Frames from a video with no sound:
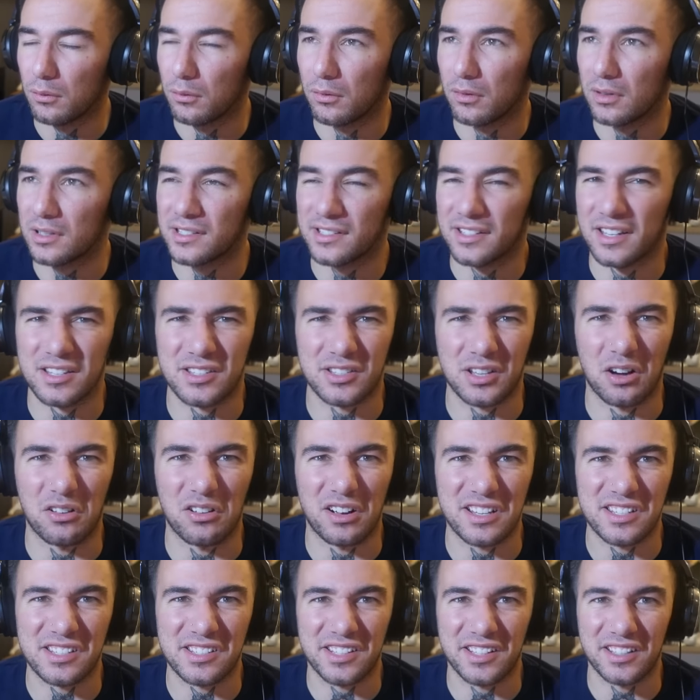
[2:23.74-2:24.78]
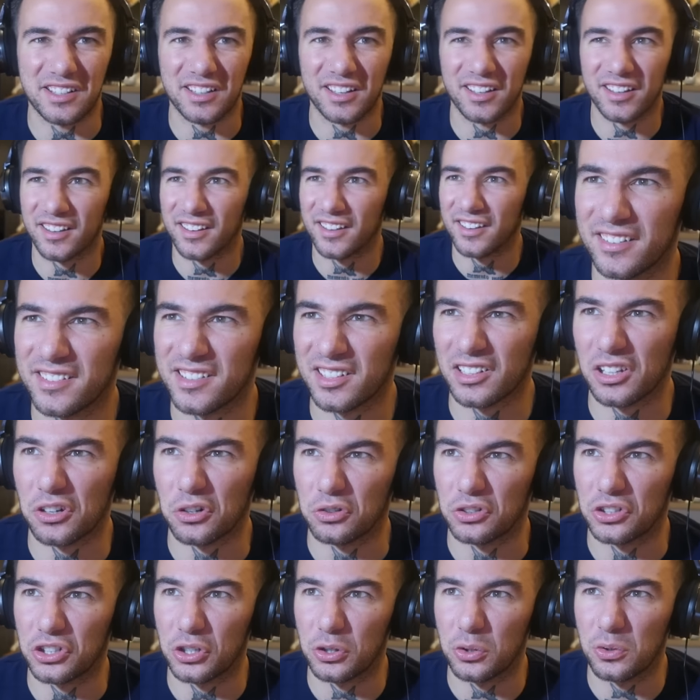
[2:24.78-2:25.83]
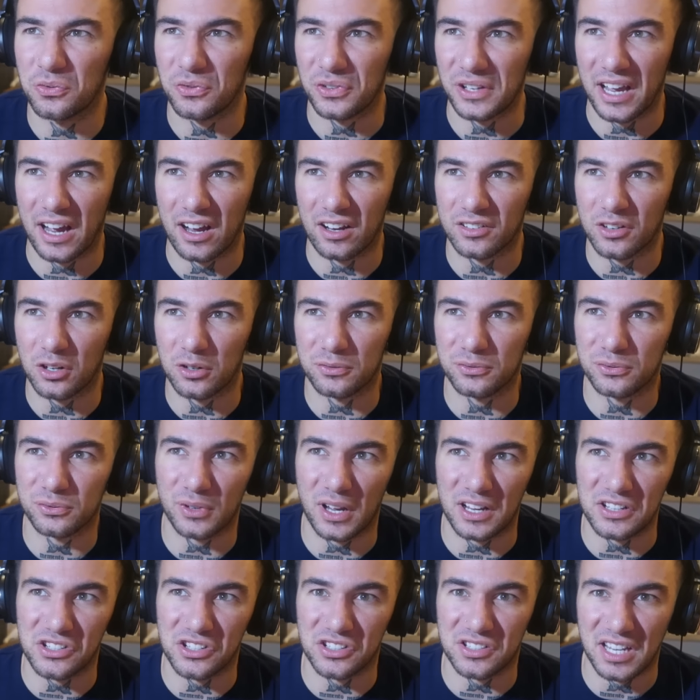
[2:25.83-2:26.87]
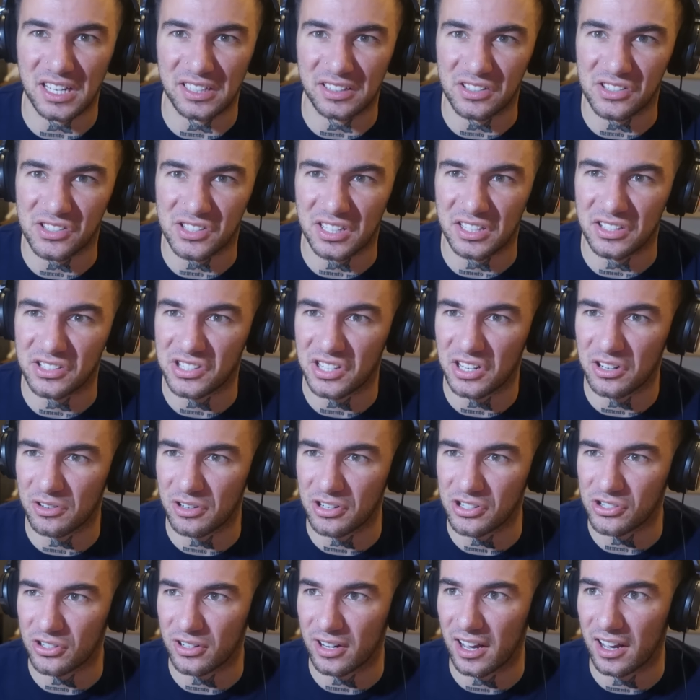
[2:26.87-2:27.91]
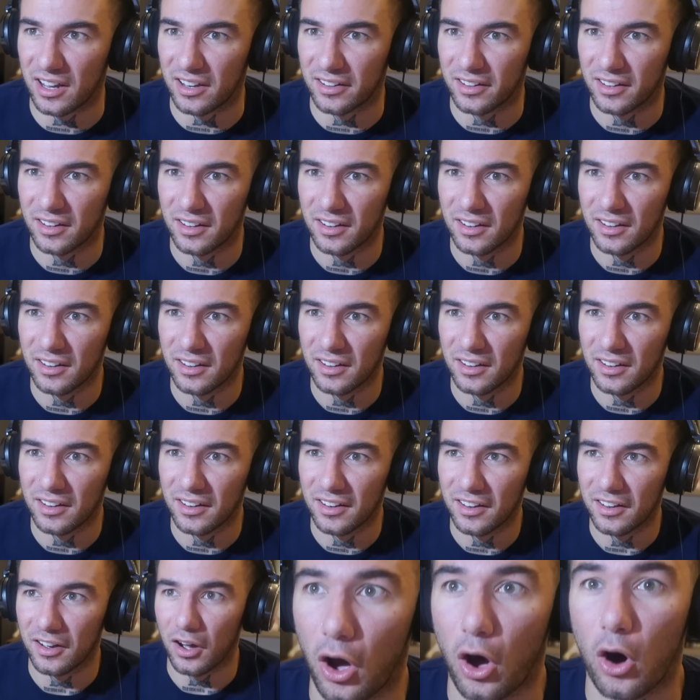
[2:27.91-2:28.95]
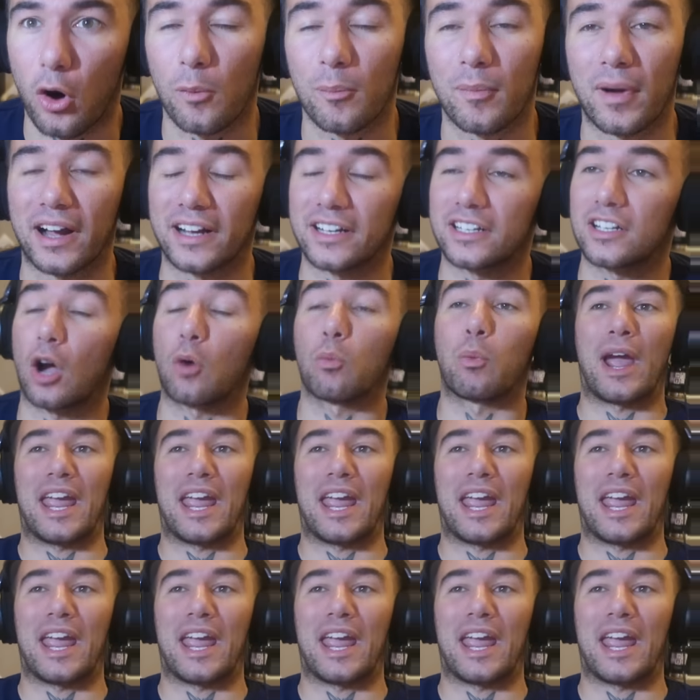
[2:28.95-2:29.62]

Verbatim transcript: What's this O S T? It's a little goofy. I don't know if I should take the scene serious or not. Oh my god.